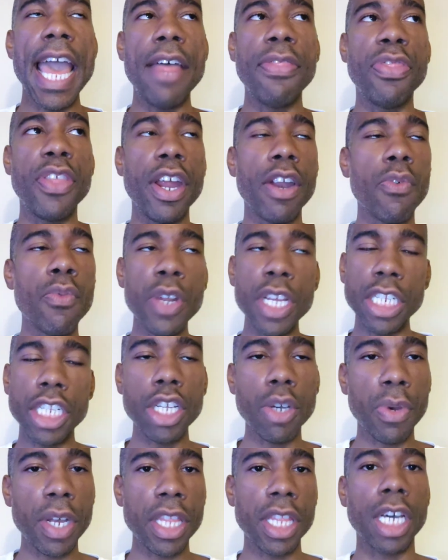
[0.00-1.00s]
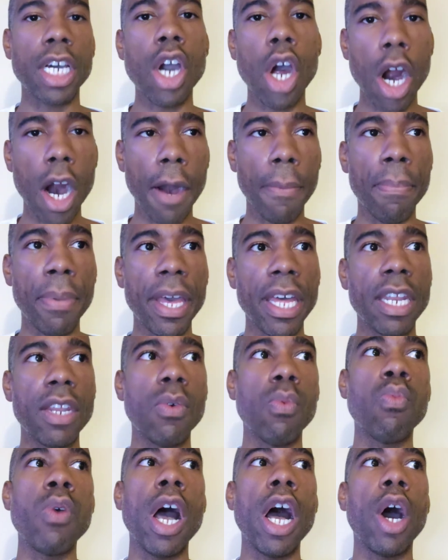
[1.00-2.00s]
And they're redoing the
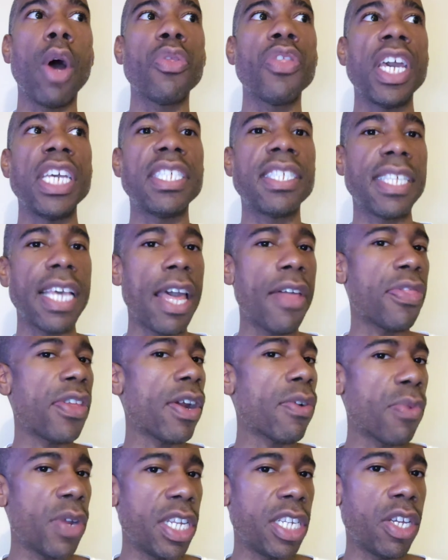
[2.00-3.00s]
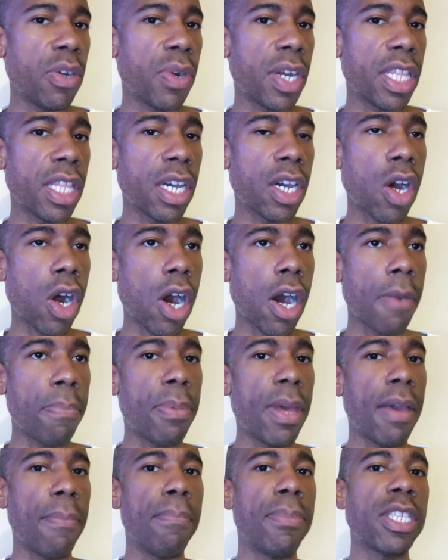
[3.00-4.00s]
carpet. Well, they said they're redoing the
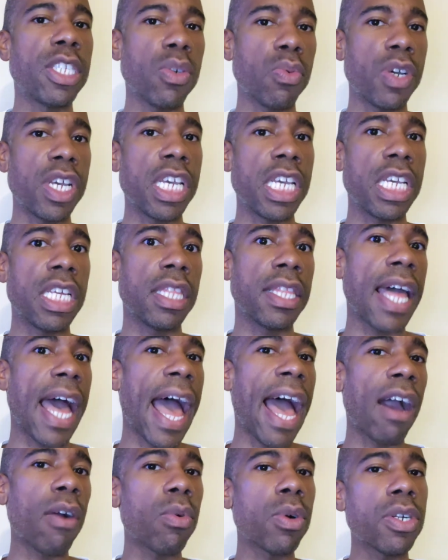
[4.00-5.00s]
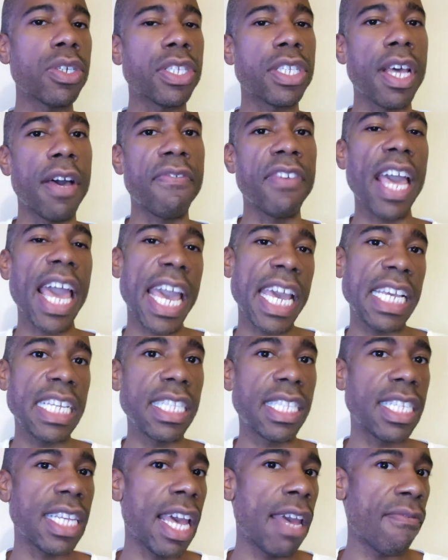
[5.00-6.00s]
carpet between the hours of
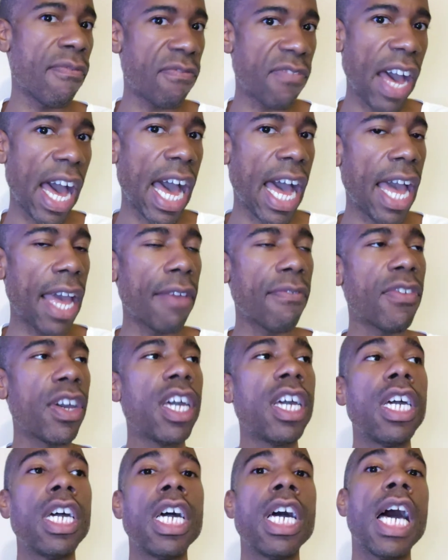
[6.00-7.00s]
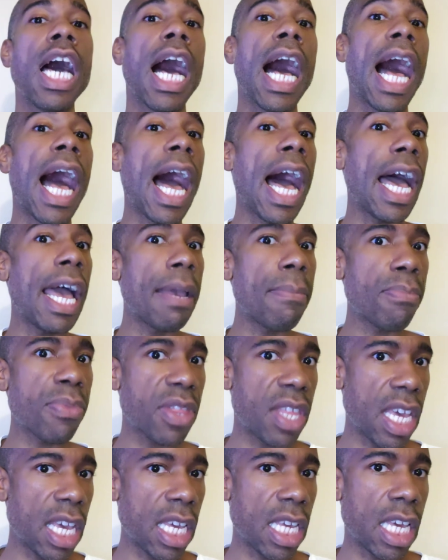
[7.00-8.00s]
eight and five.
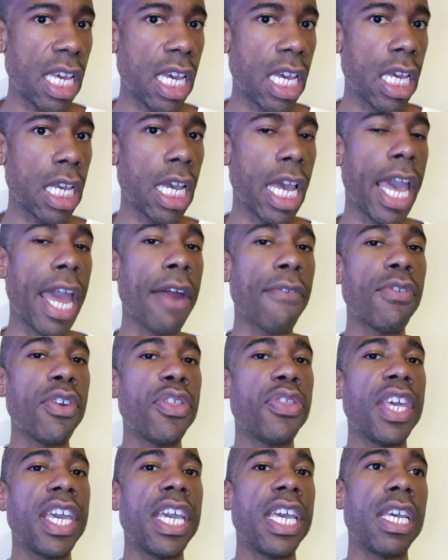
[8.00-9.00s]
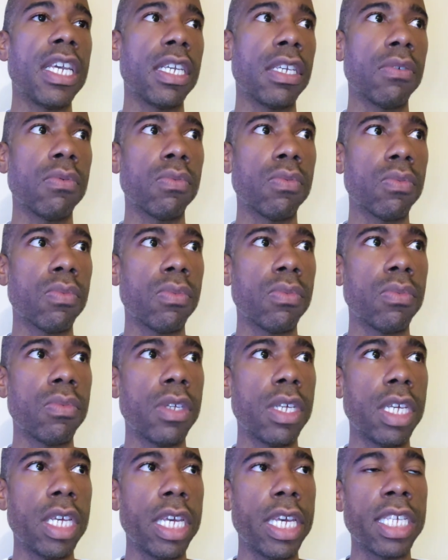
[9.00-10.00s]
I'm thinking everything
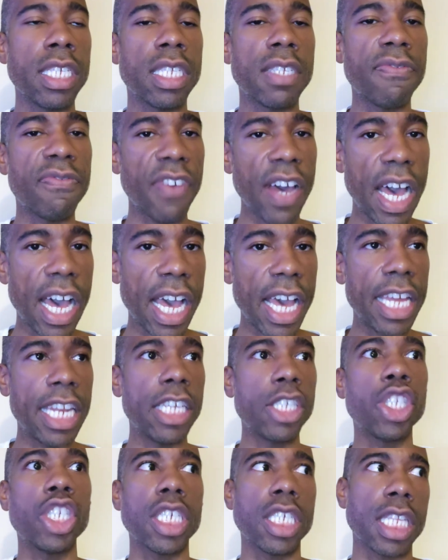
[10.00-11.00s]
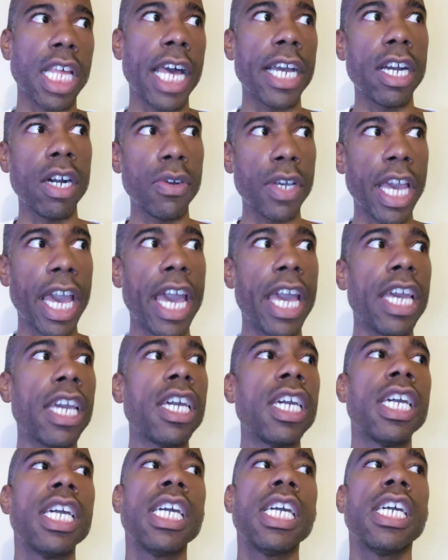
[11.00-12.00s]
is fine. It's just like,
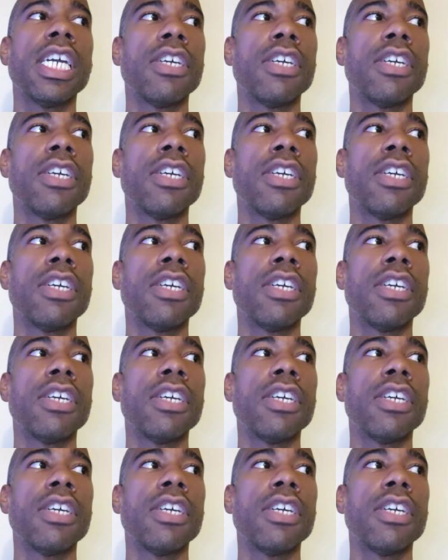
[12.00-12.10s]
okay,